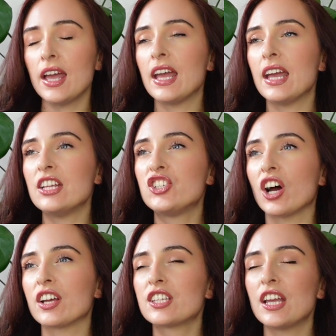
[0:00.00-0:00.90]

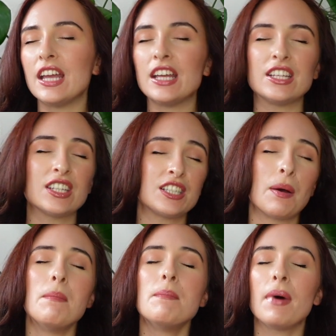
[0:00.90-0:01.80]
It's a
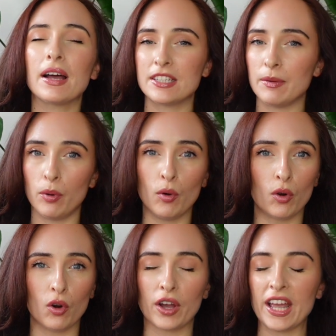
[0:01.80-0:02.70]
massive pore clogger.